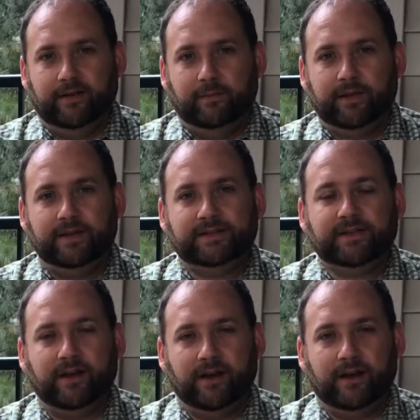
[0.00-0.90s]
Because
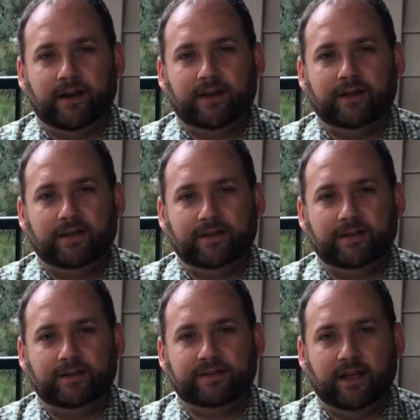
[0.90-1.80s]
God
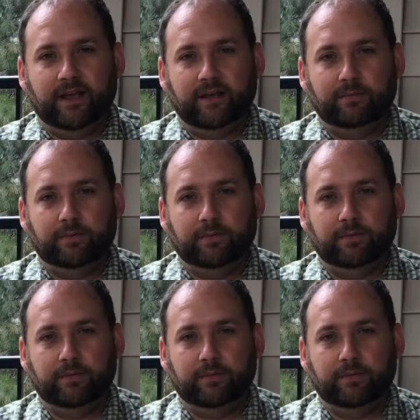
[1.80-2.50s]
is able.